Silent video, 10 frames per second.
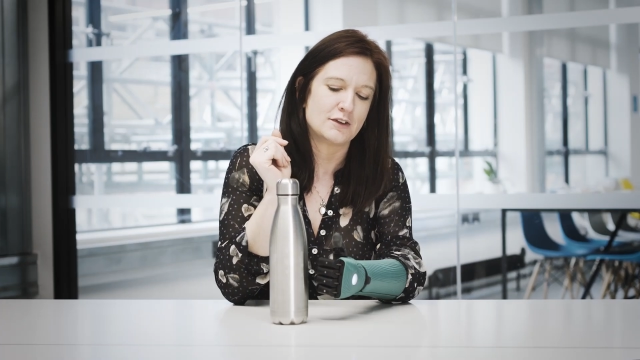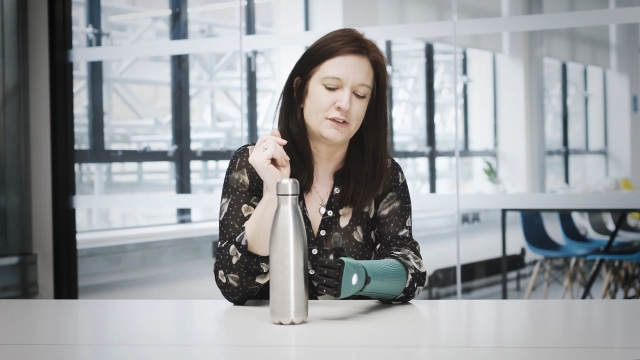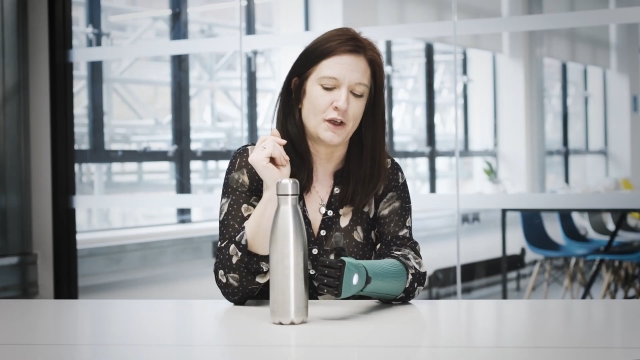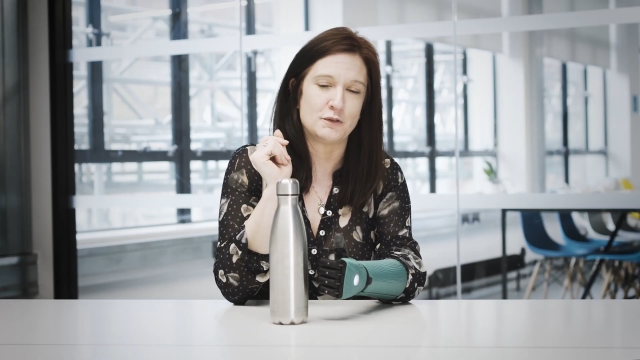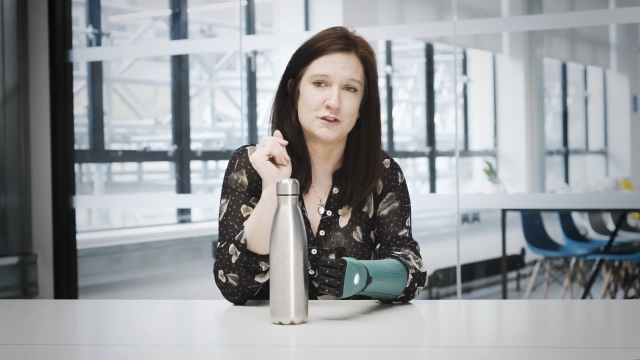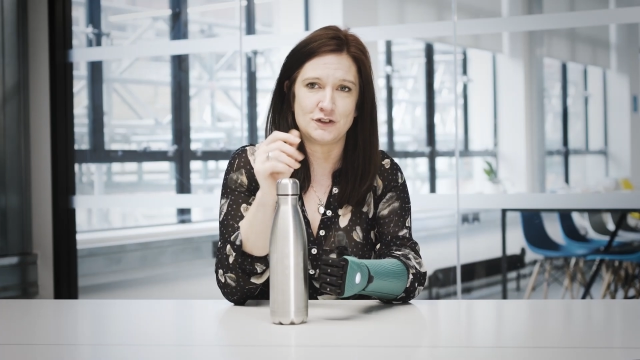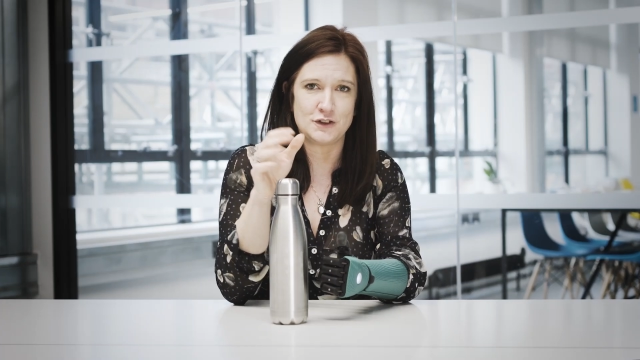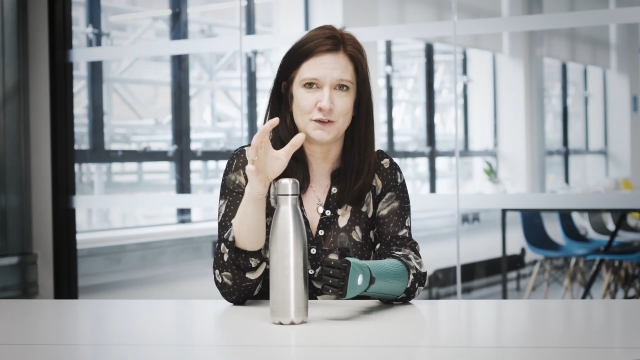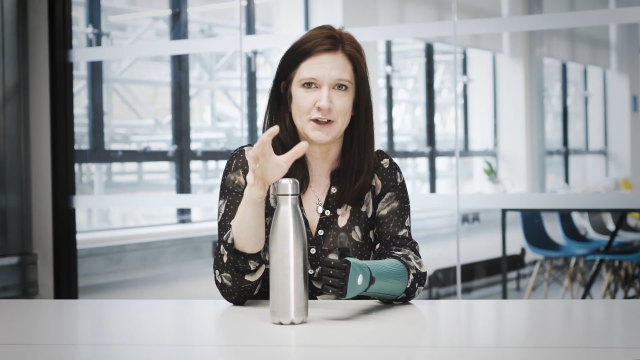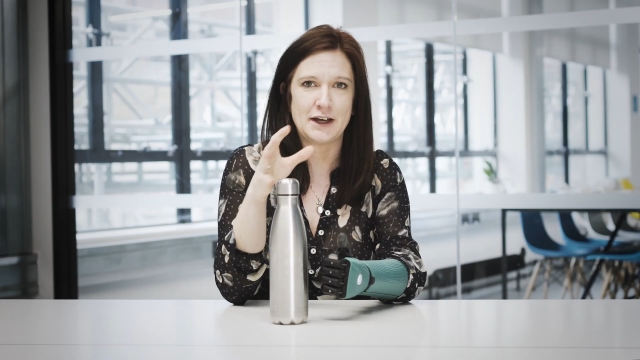So to
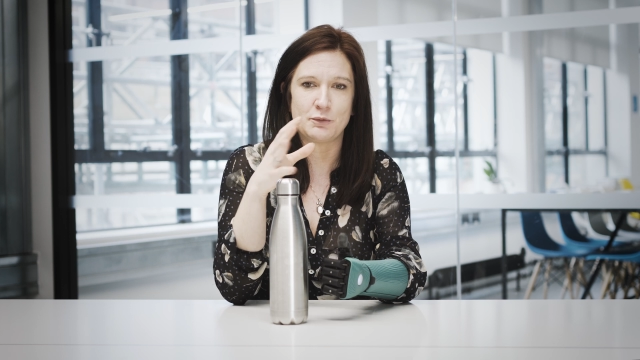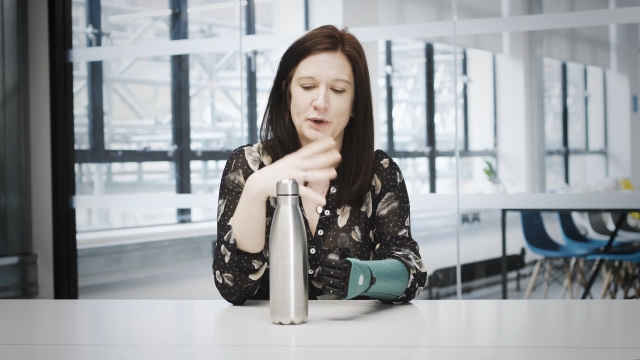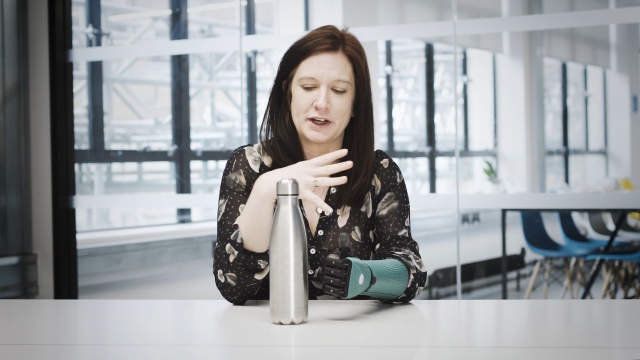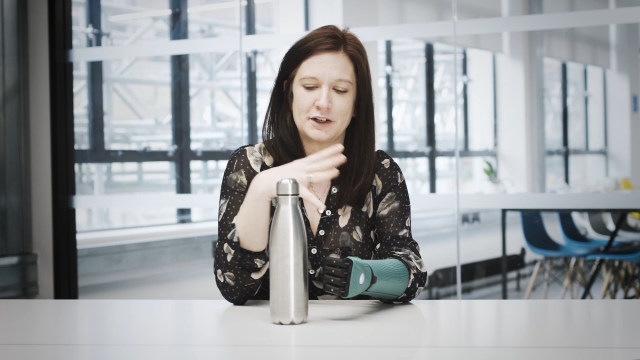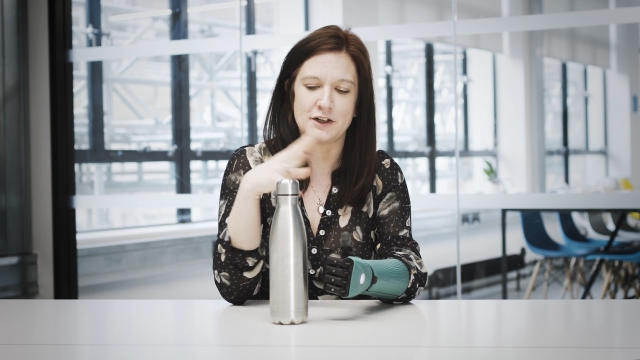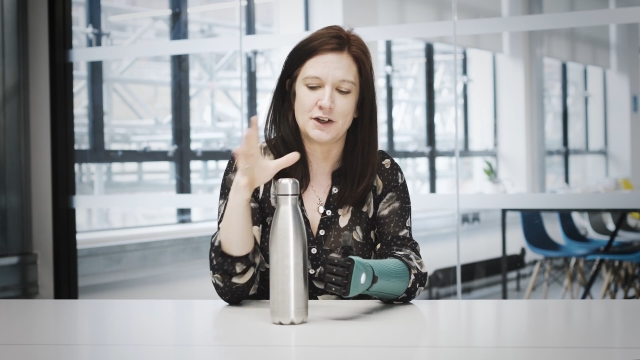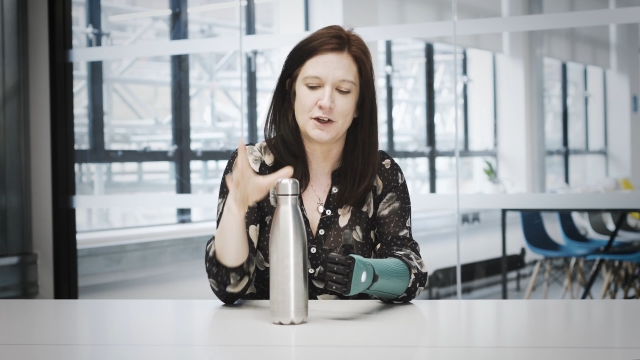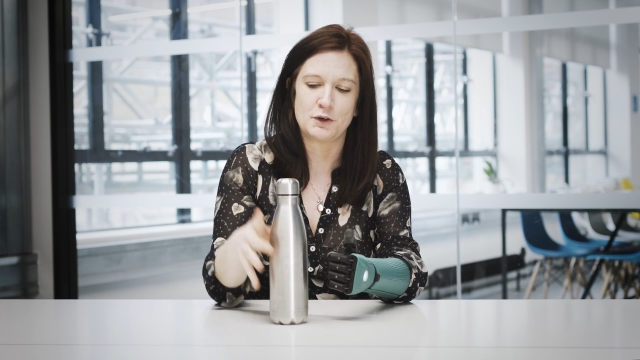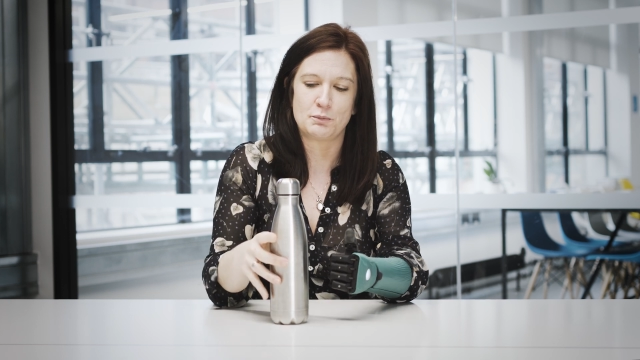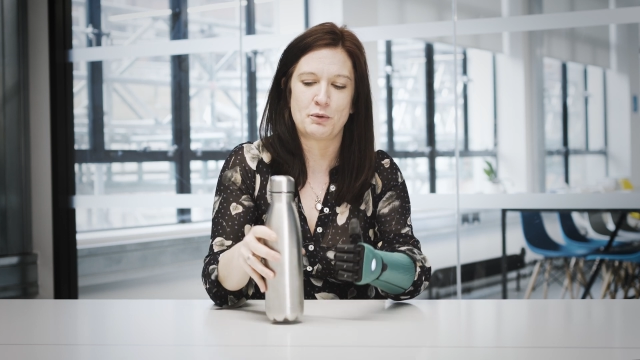do that, we're going
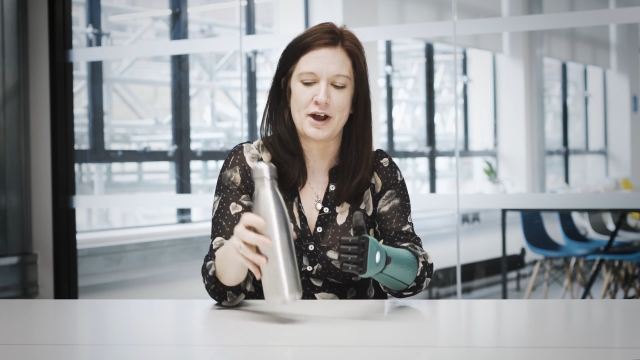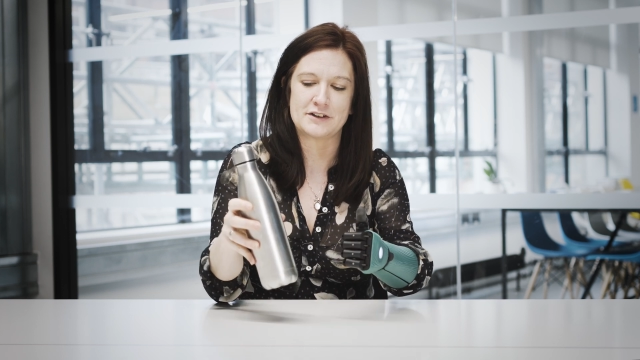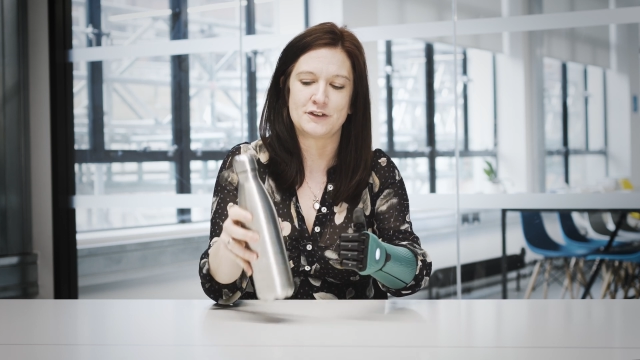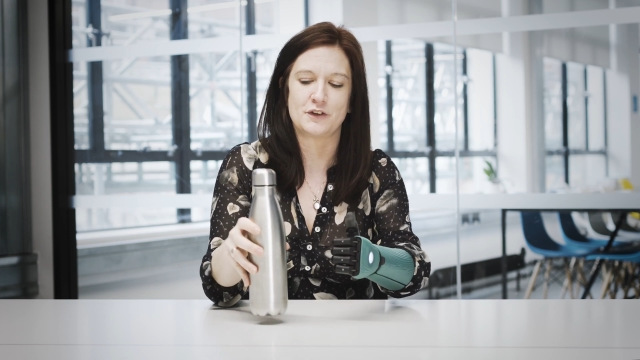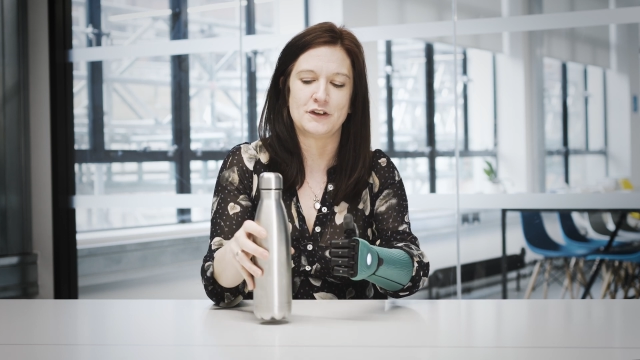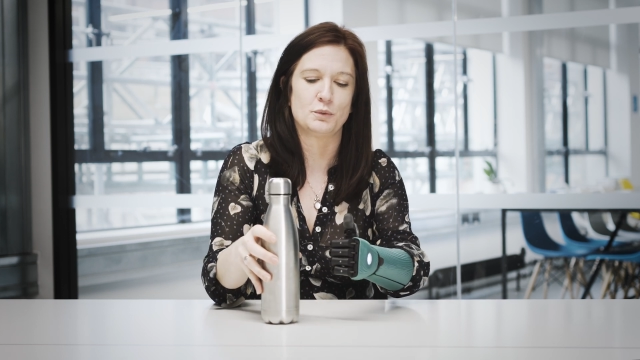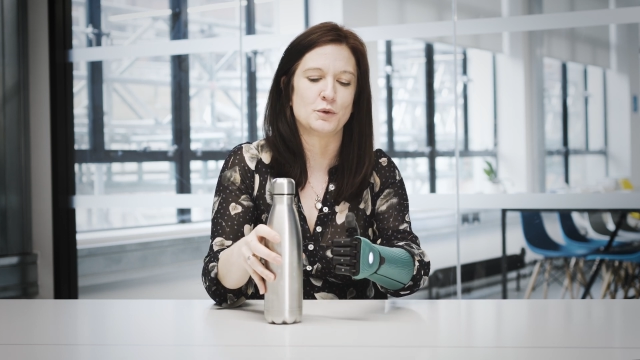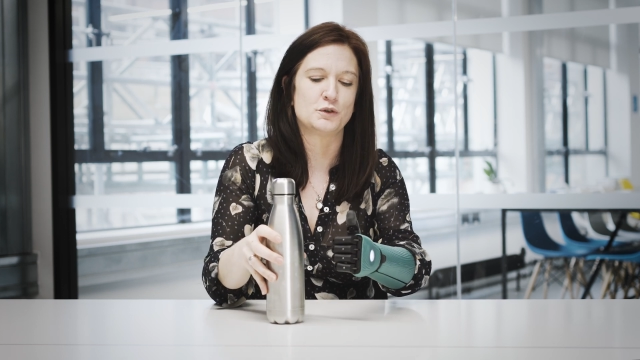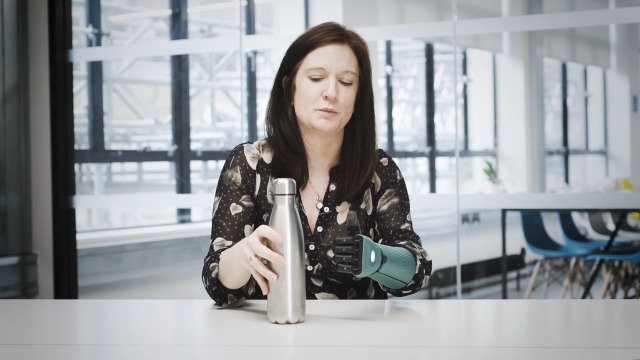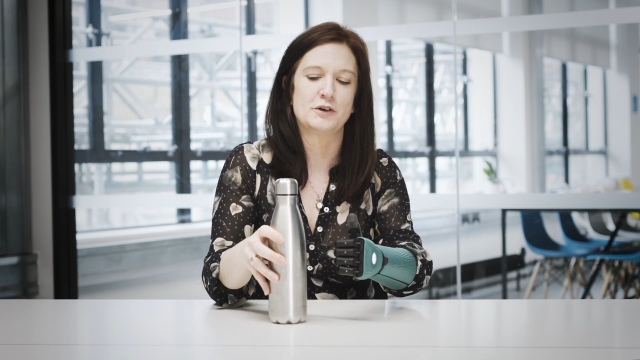to practice on this
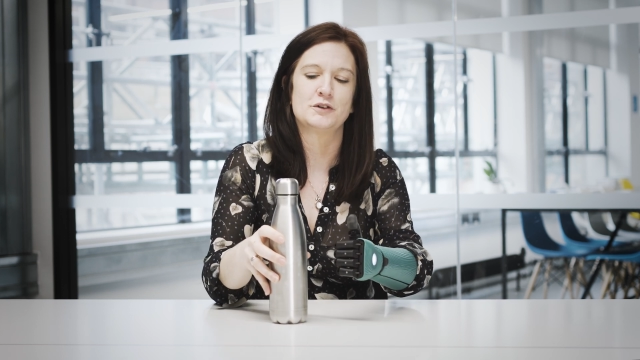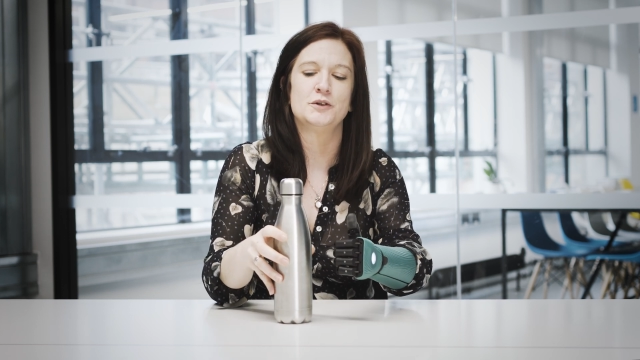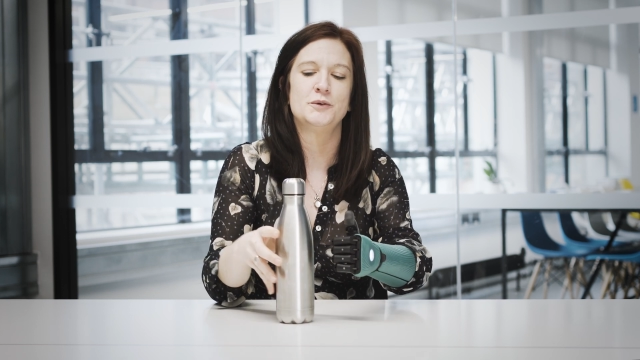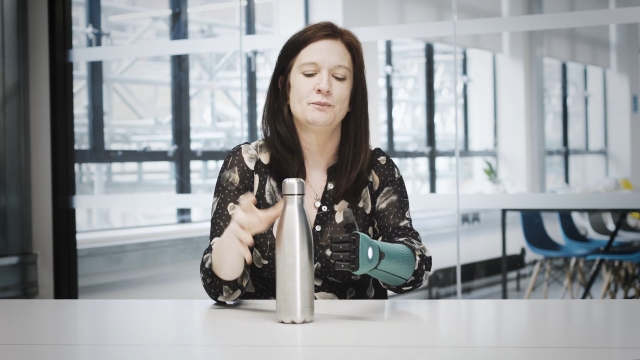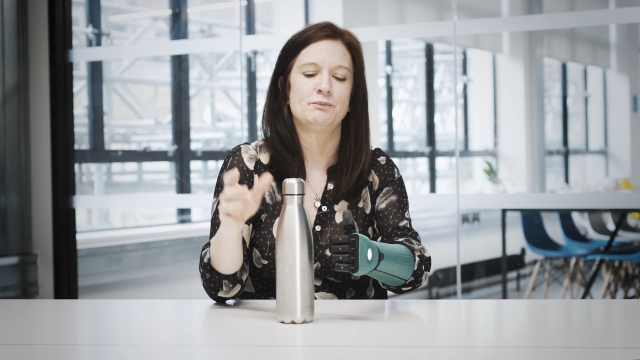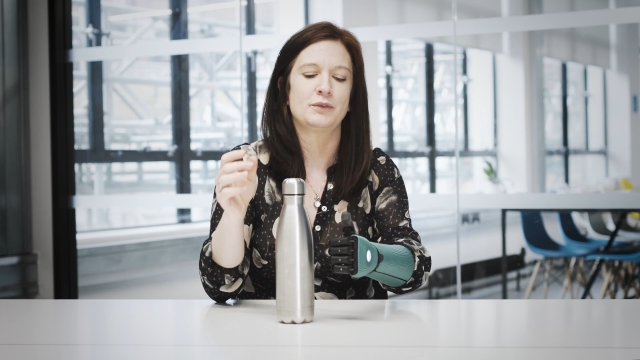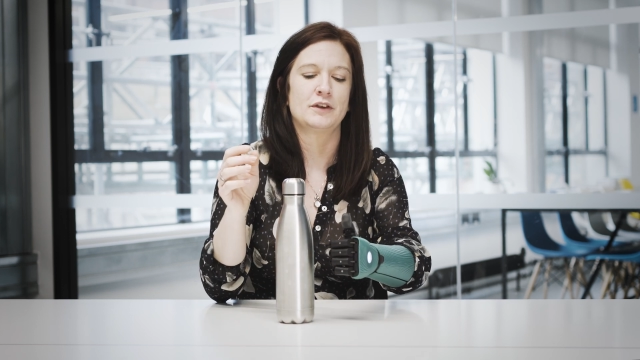water bottle.